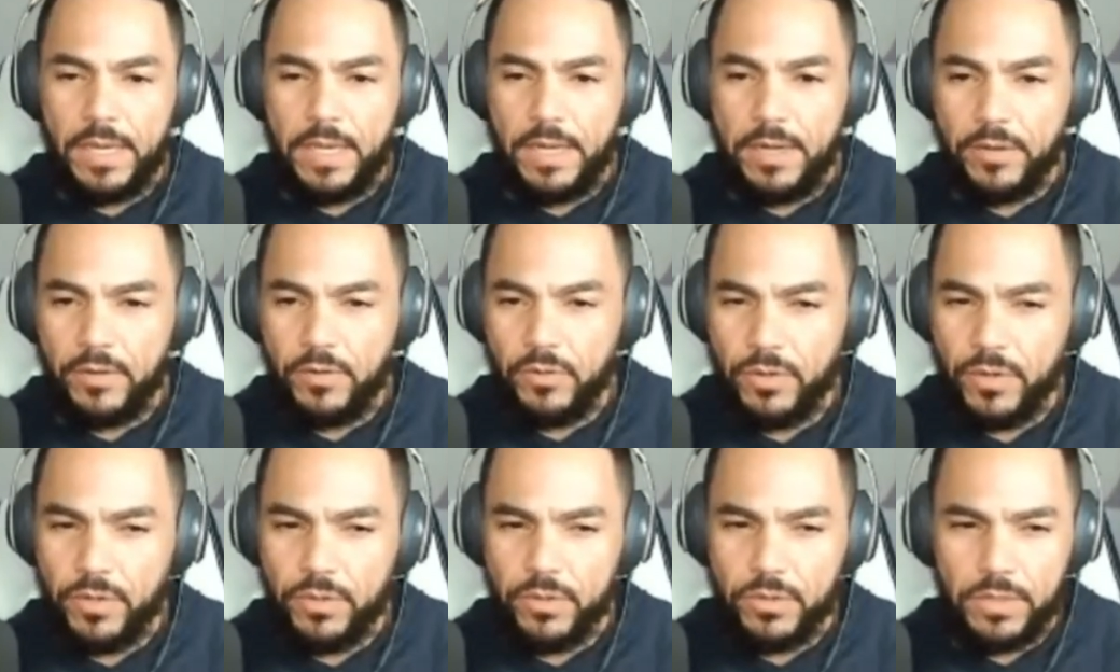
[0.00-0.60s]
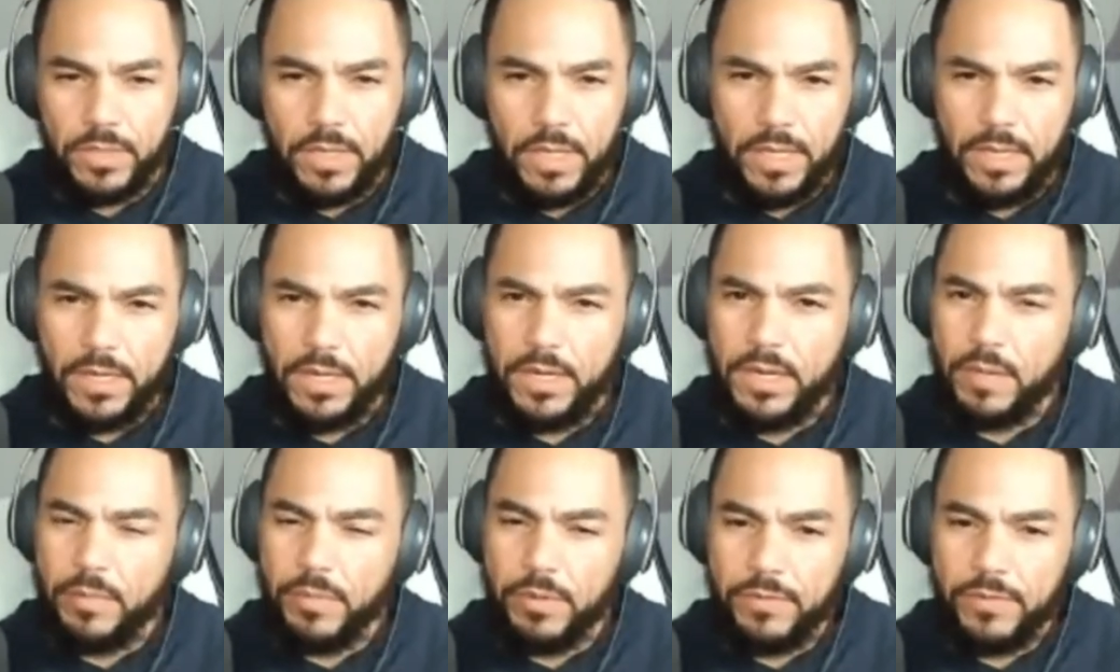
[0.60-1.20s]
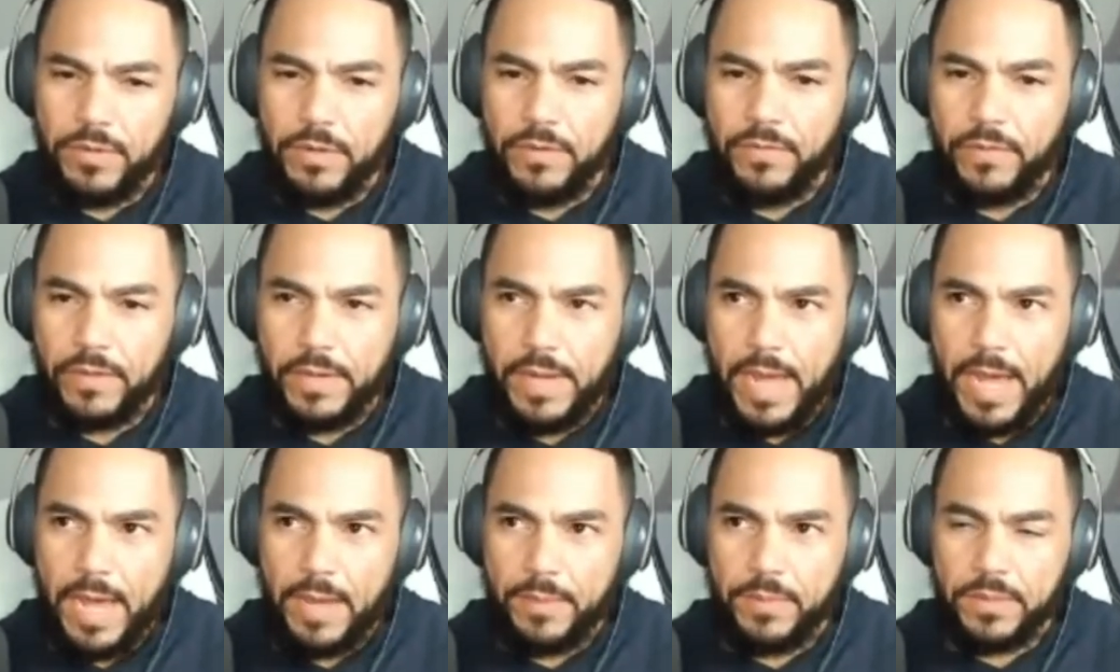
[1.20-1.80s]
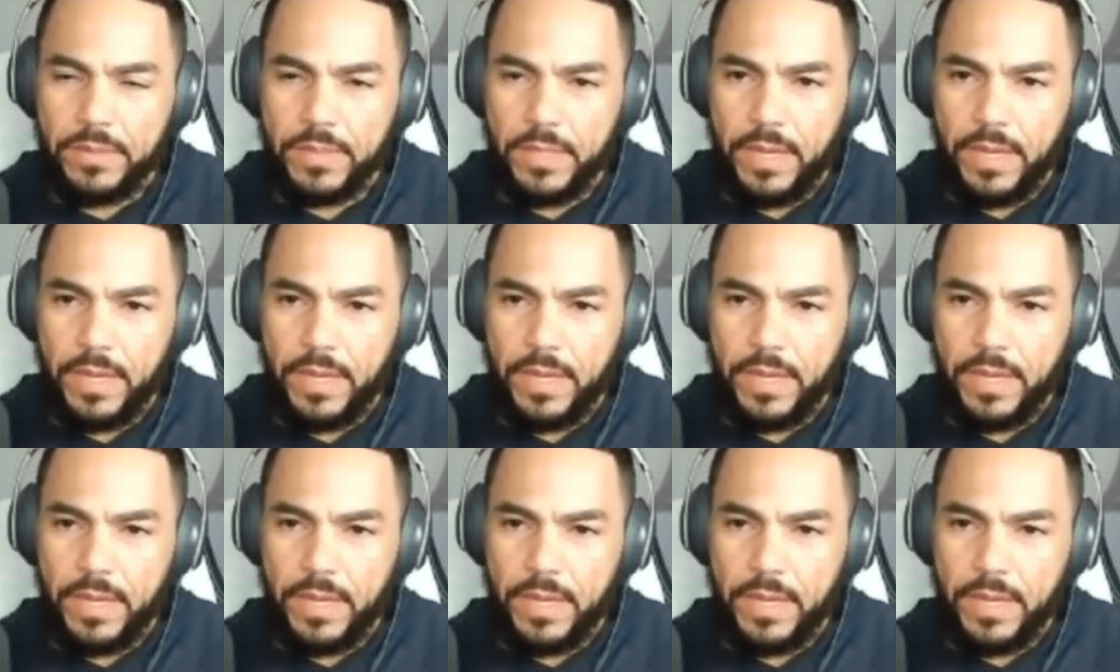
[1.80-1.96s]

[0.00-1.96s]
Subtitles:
Engrossa, and a number of different apps